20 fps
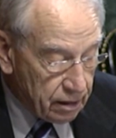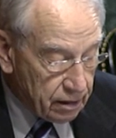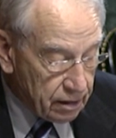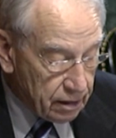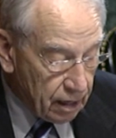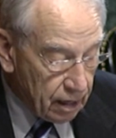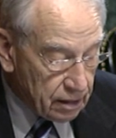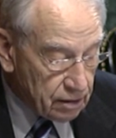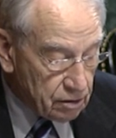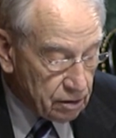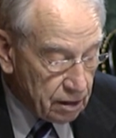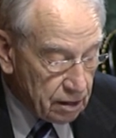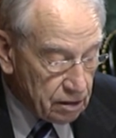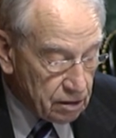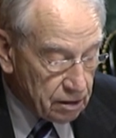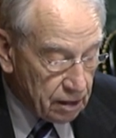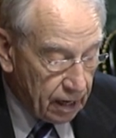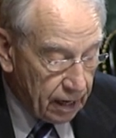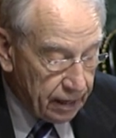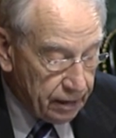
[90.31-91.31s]
that does
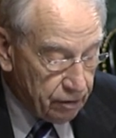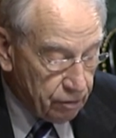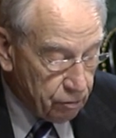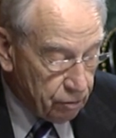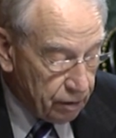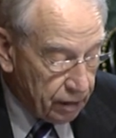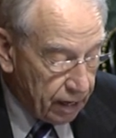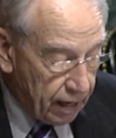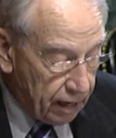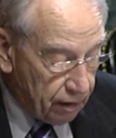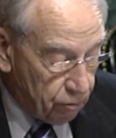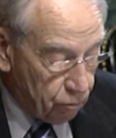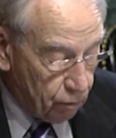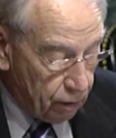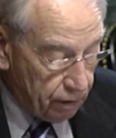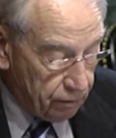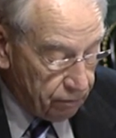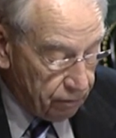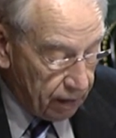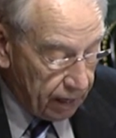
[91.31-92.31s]
decide to enact
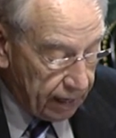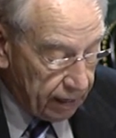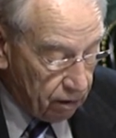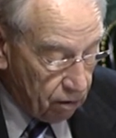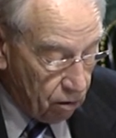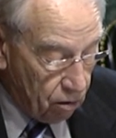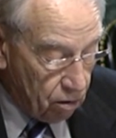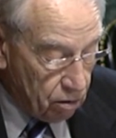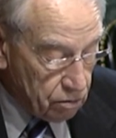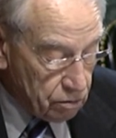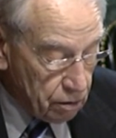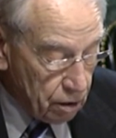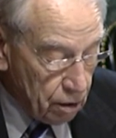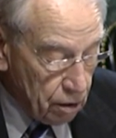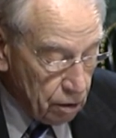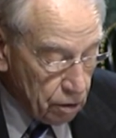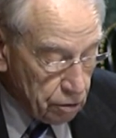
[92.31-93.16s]
red flag laws